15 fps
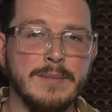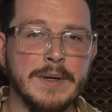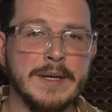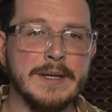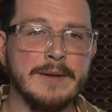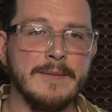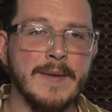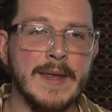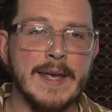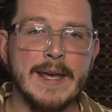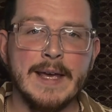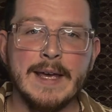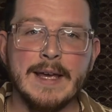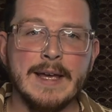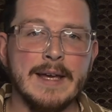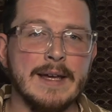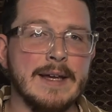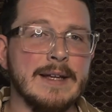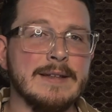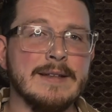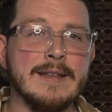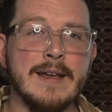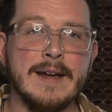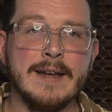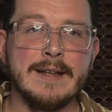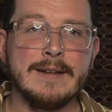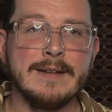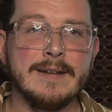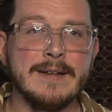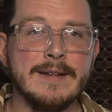but it's not